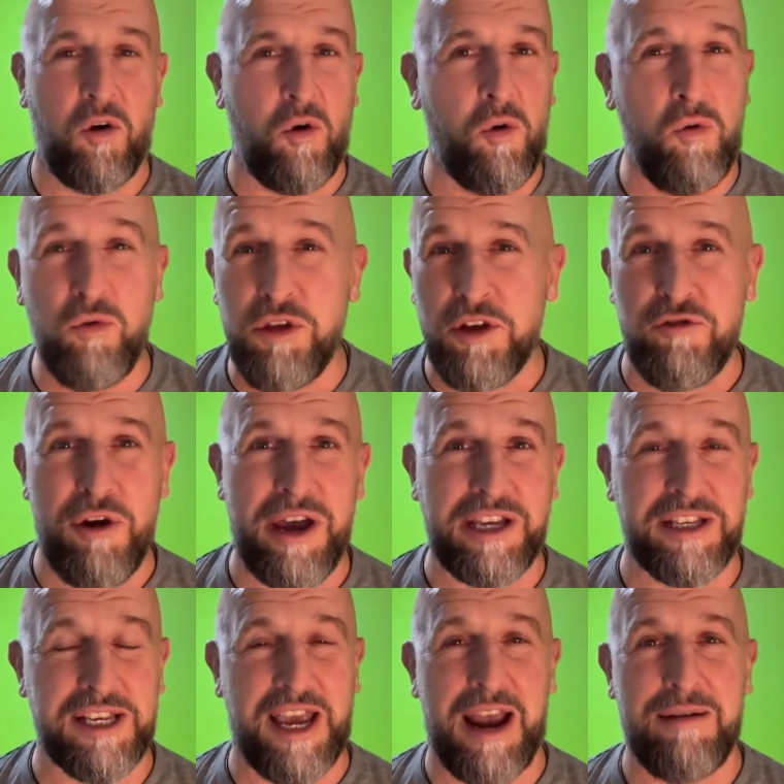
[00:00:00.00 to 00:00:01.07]
All the
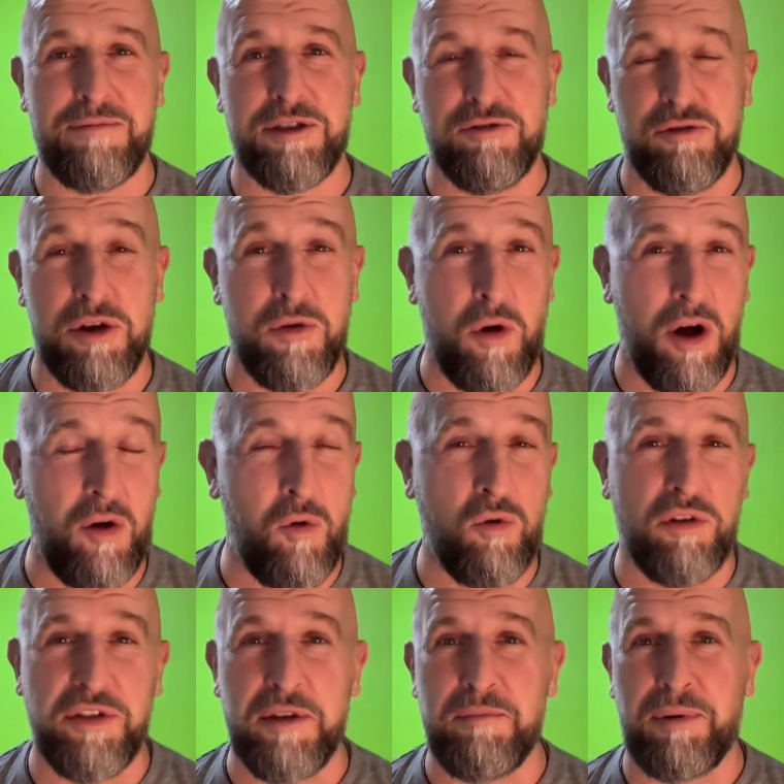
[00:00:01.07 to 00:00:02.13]
greats came through.
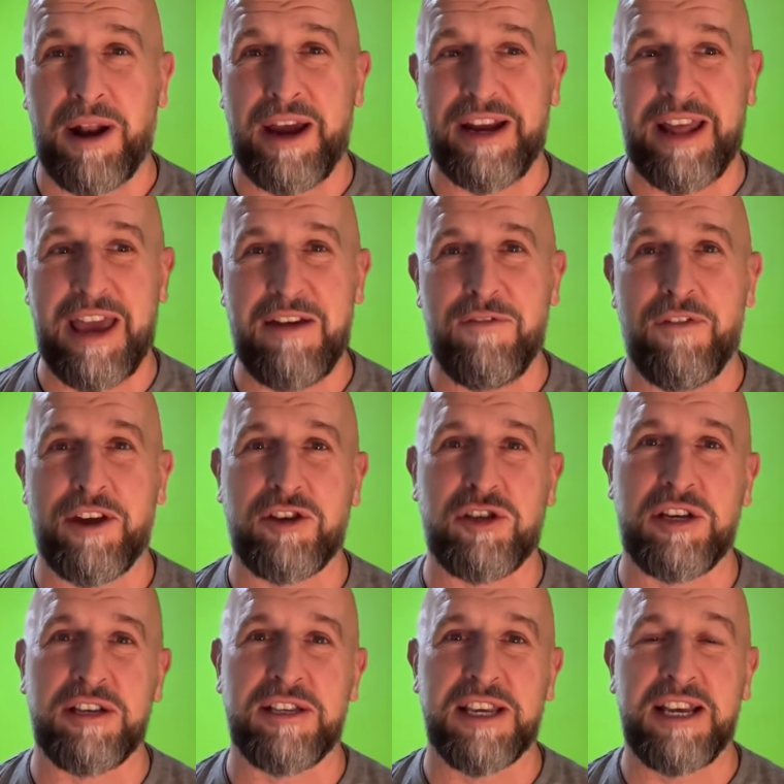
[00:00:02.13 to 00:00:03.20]
All of them played A
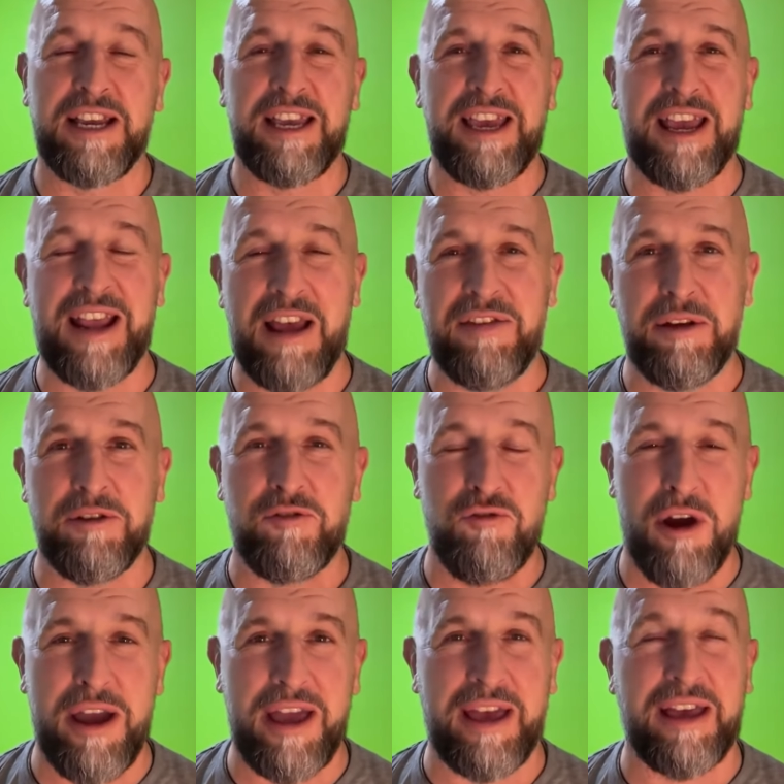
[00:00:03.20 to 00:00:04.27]
fixtures. It gave them
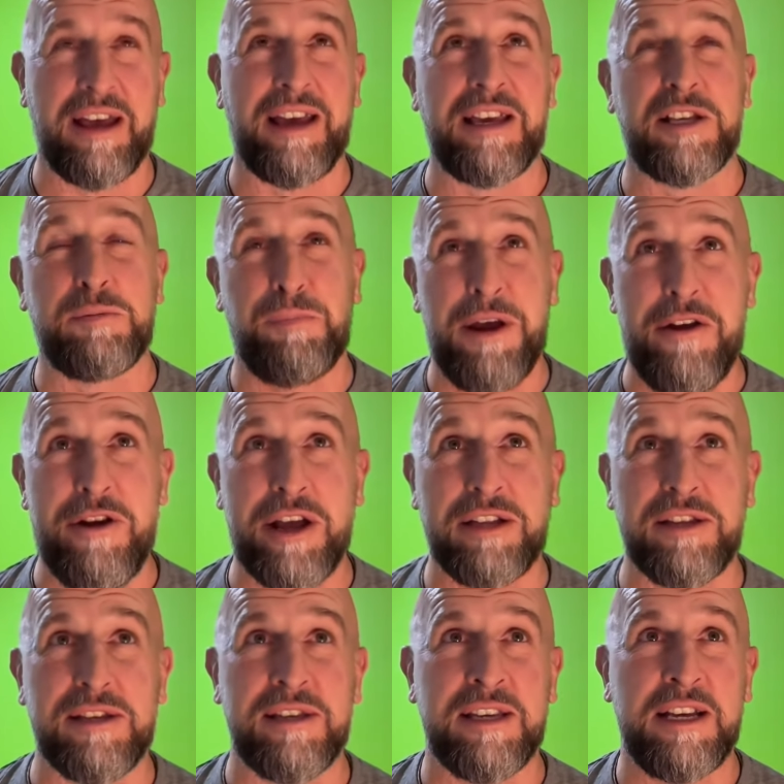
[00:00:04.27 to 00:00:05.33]
great
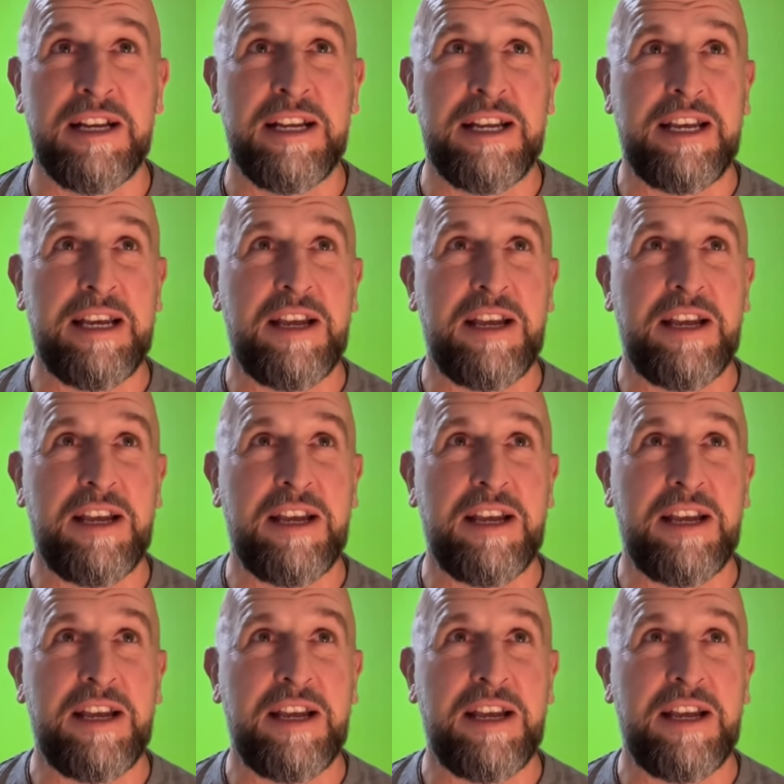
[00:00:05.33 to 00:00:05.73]
experience,